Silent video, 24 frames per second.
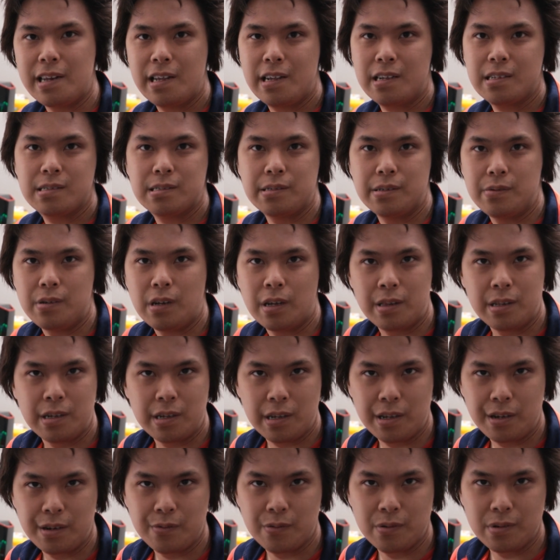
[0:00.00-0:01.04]
lining so
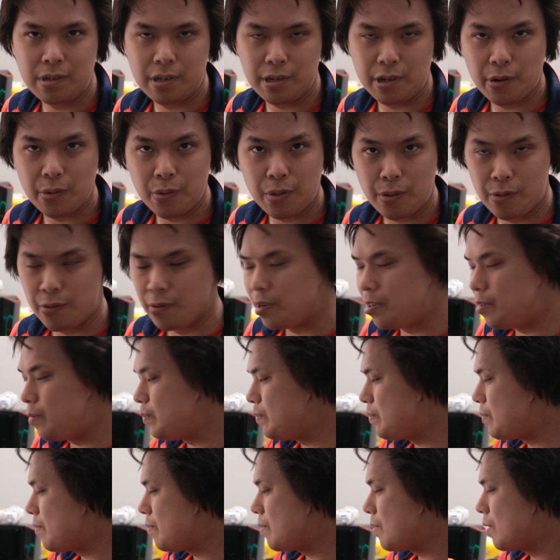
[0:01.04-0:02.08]
nothing can really go through
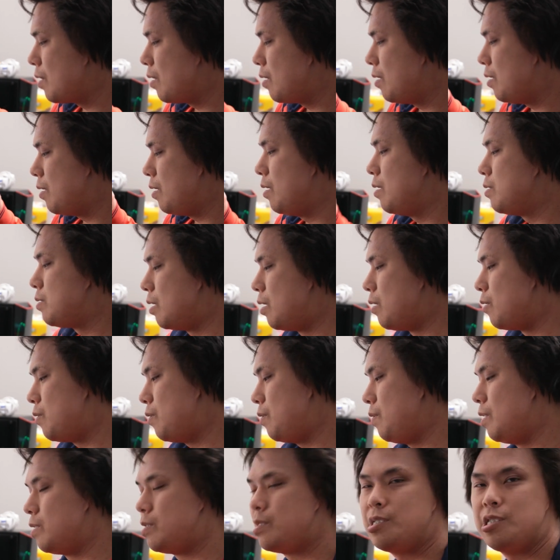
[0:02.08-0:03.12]
it.
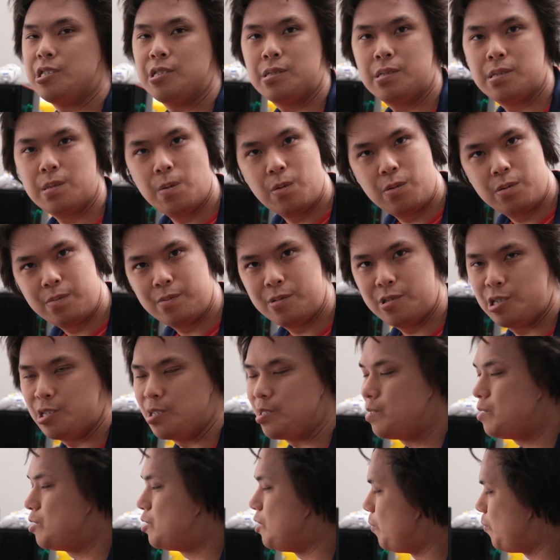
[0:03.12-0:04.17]
So let's just
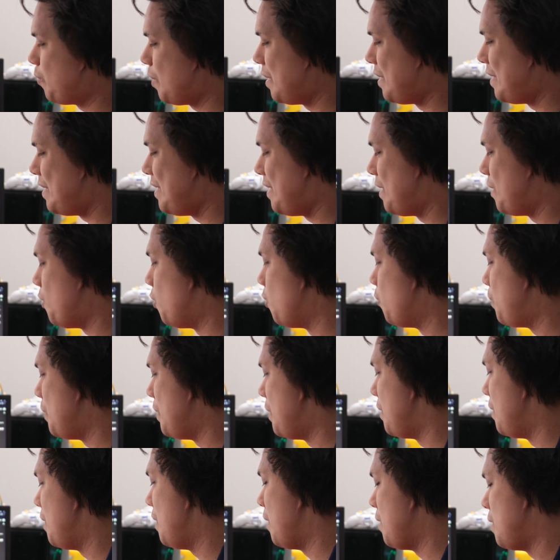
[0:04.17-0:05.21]
jump right in and
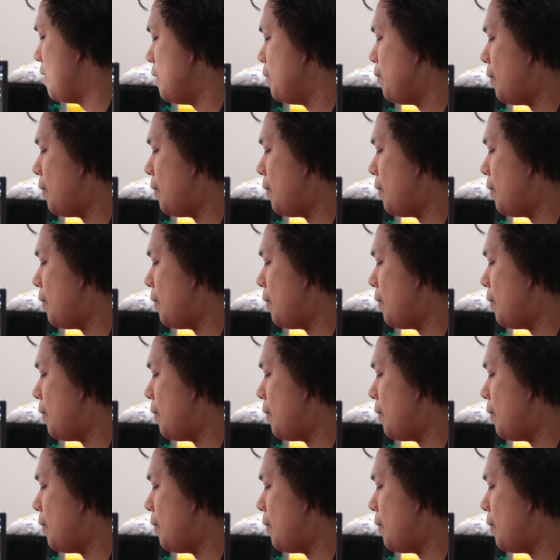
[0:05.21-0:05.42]
open